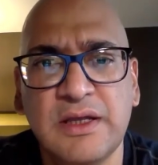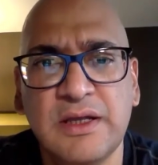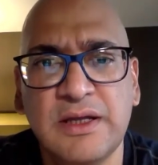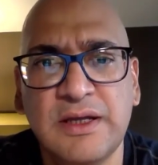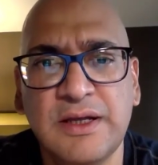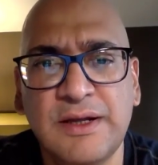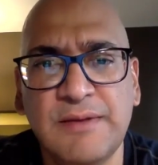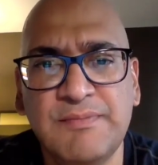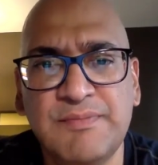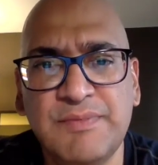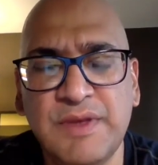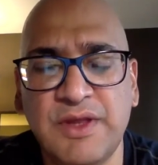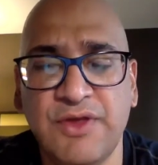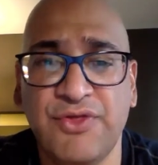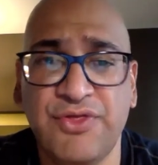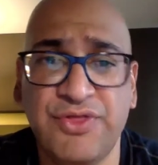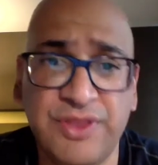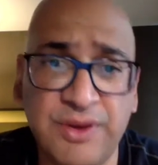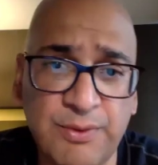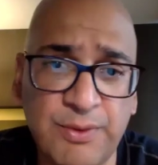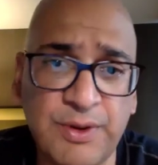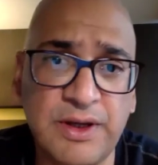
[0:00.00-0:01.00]

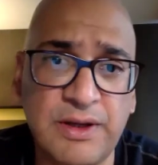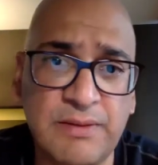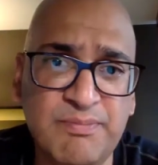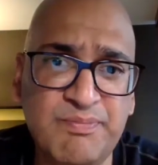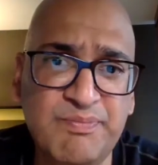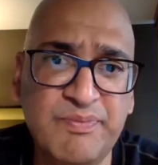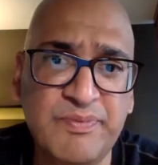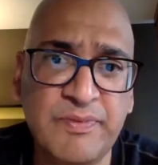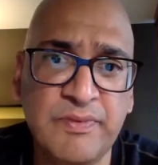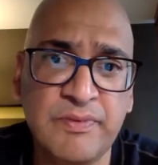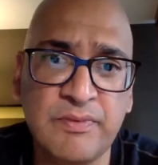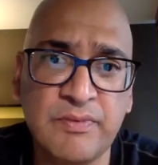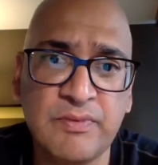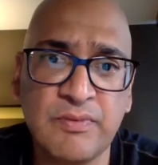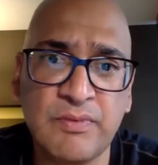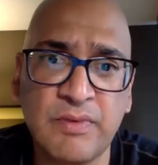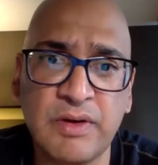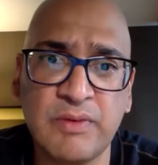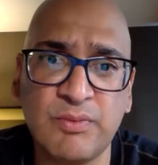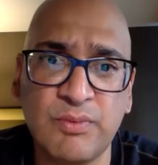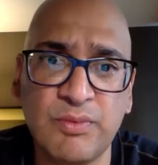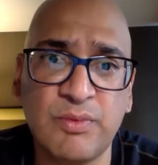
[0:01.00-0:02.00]
Ethereum,
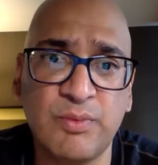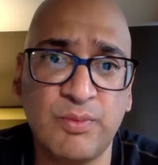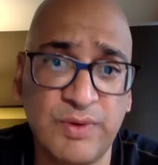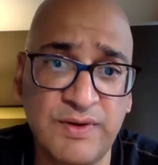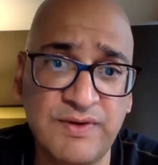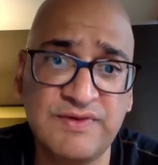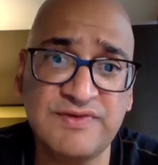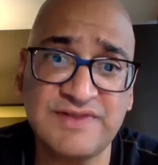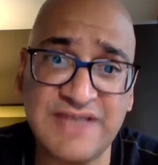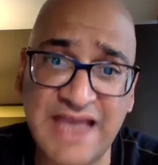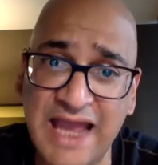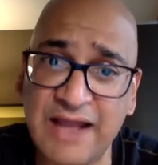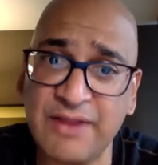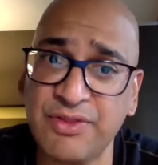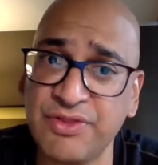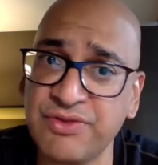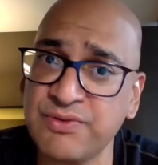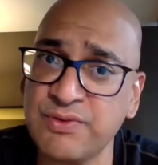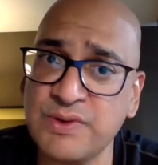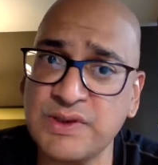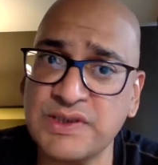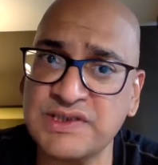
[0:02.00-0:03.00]
right? We sat
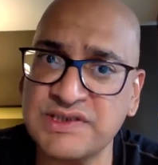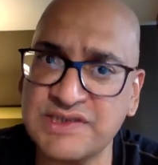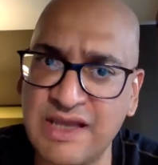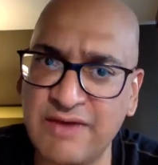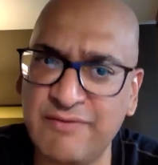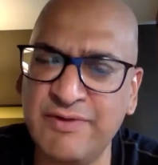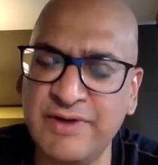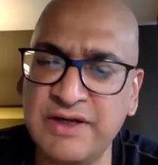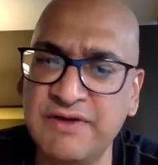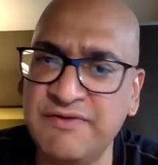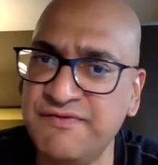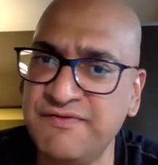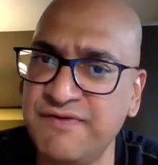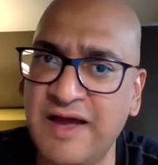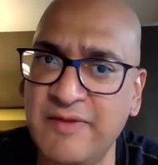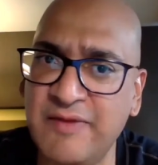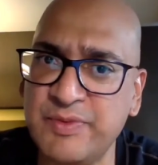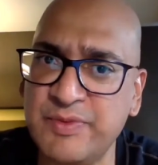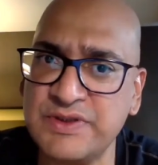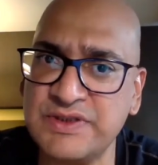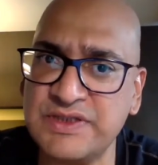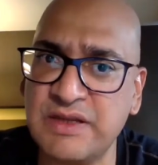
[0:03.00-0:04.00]
through a
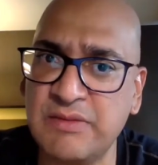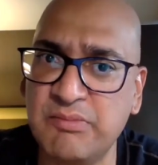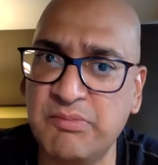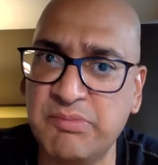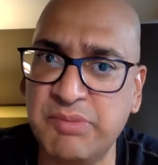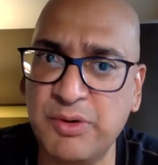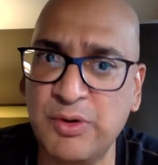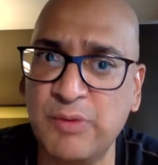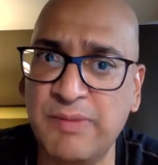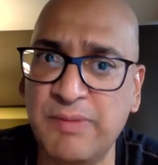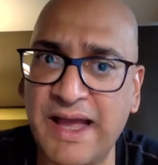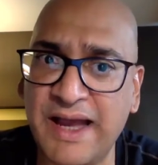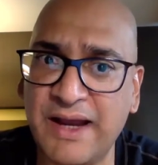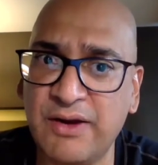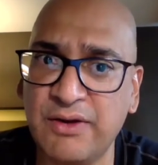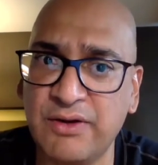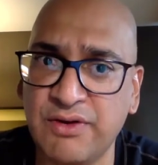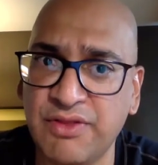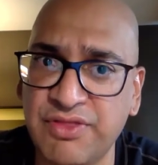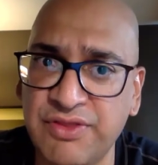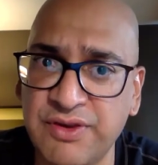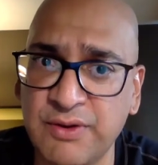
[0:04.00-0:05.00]
75% pullback on
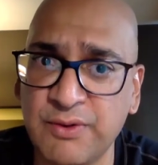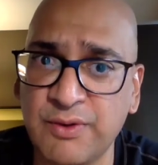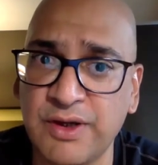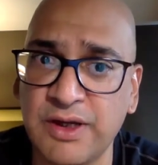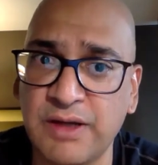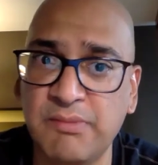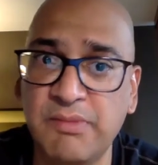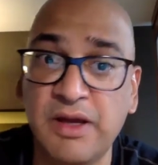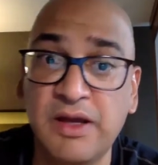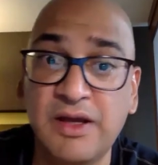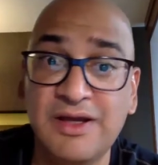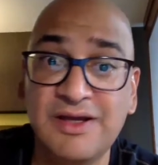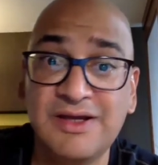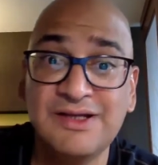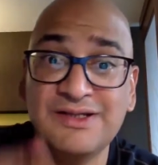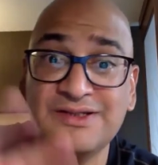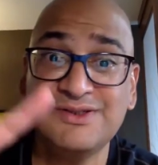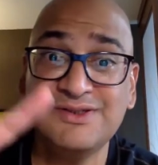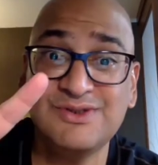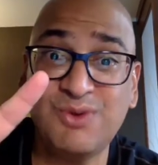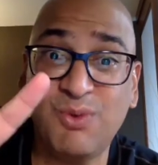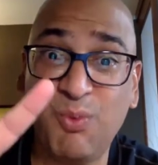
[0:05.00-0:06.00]
Ethereum
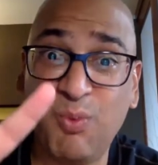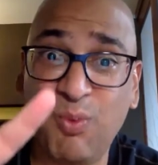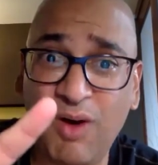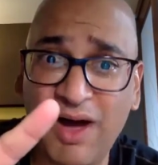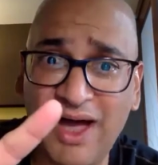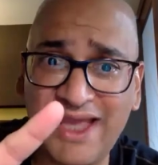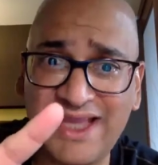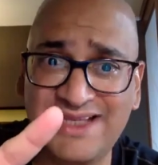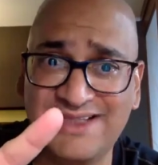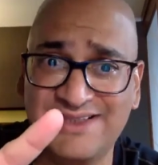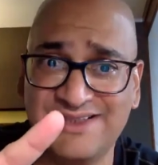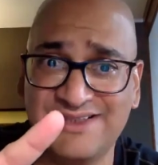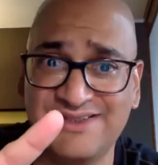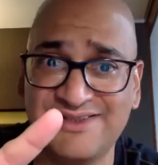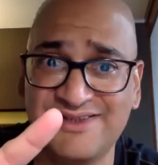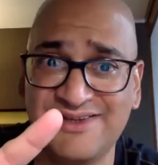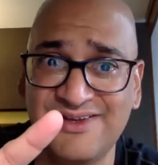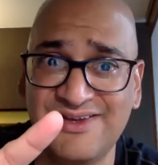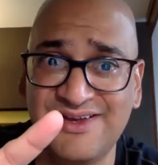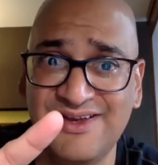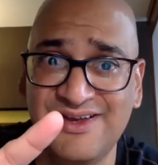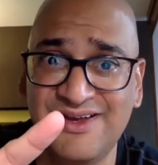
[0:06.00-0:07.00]
twice,
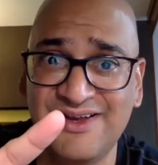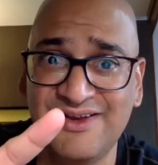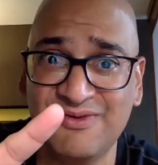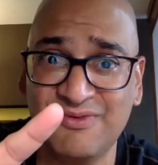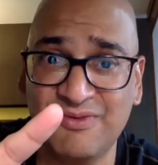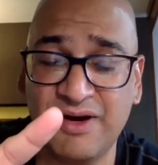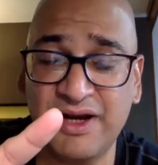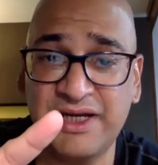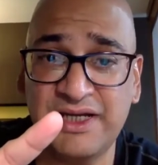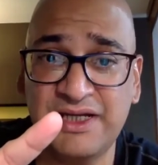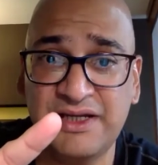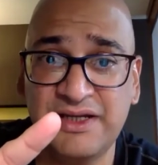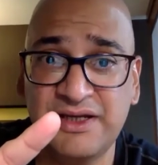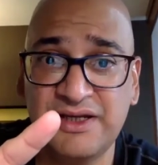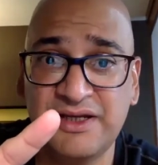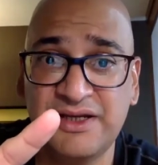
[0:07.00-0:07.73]
right?